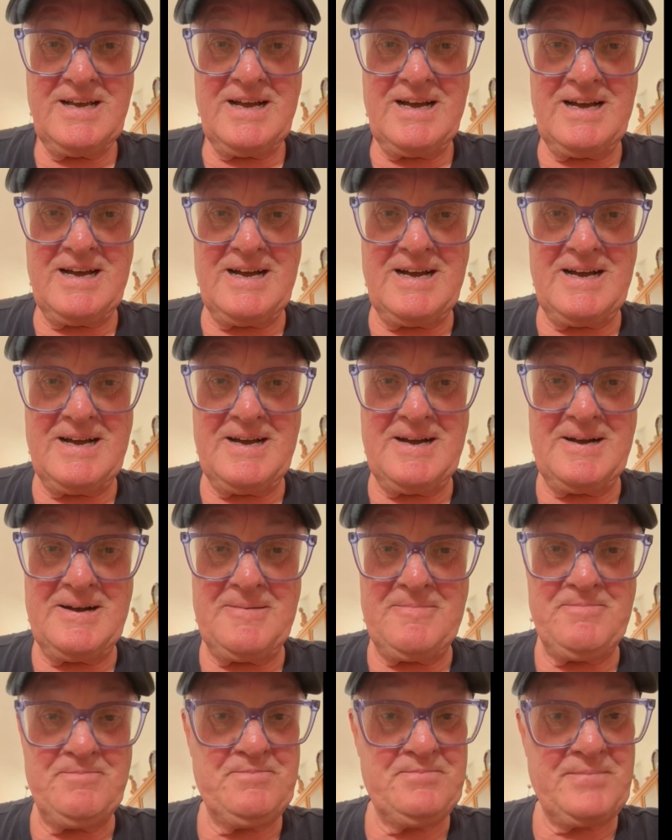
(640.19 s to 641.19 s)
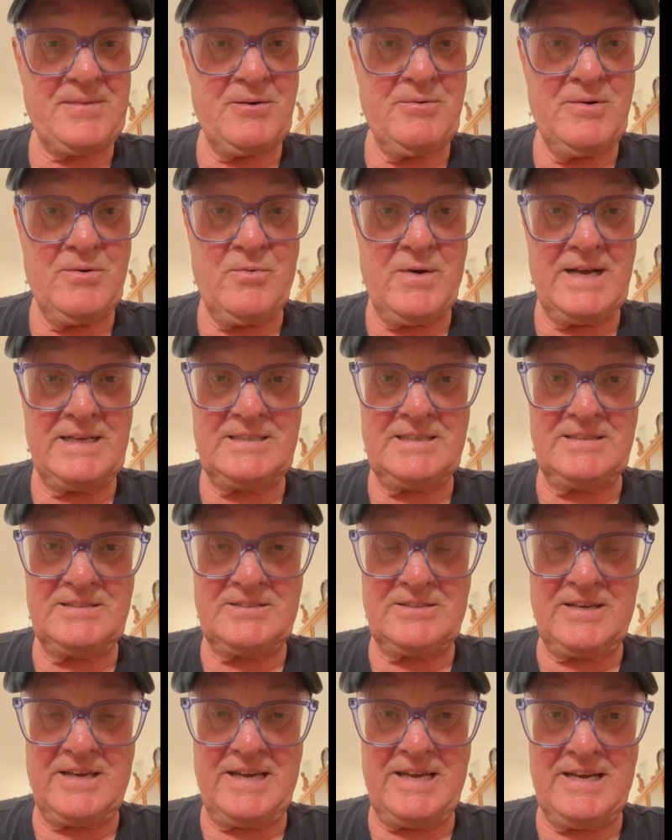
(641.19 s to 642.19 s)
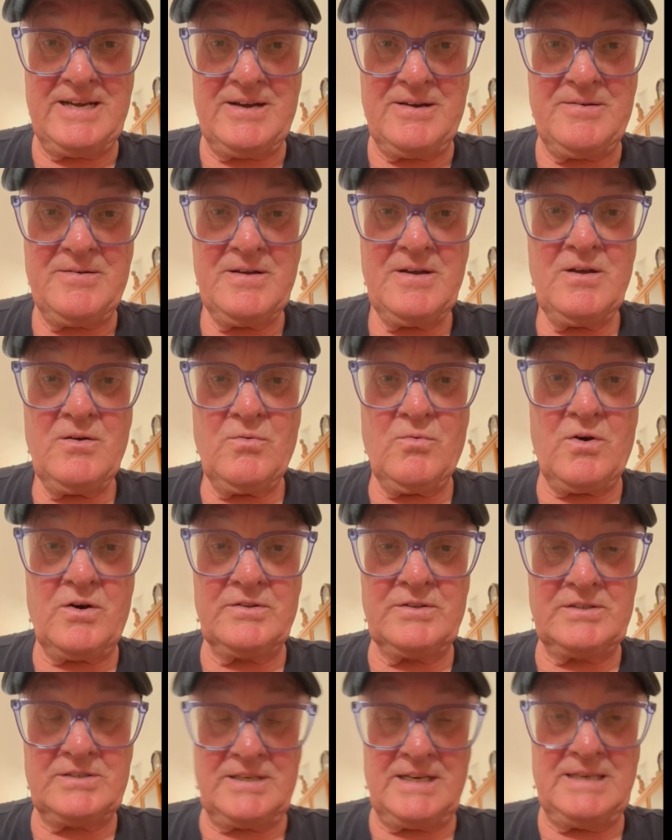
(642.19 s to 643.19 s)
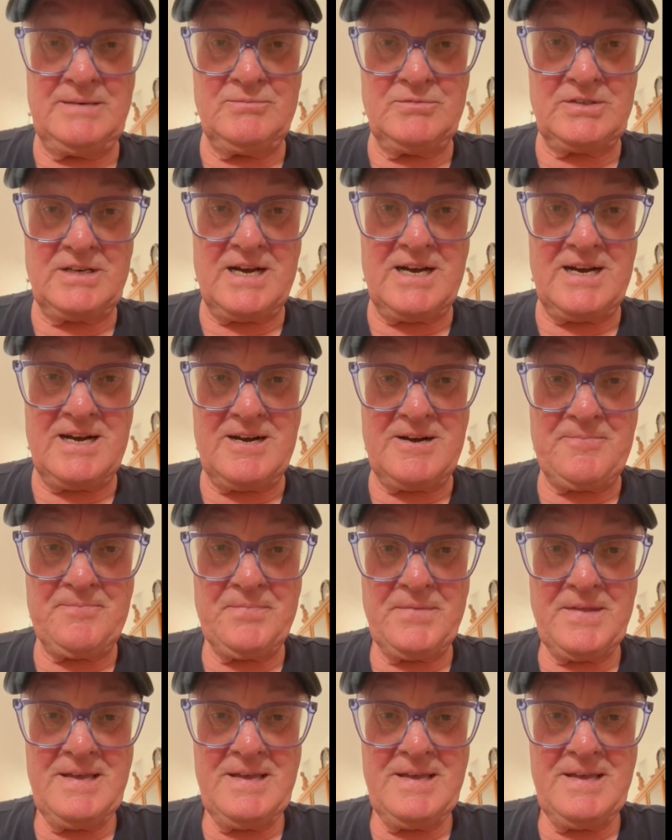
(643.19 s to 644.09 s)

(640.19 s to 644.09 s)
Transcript: Um, we're waiting to hear what the teams are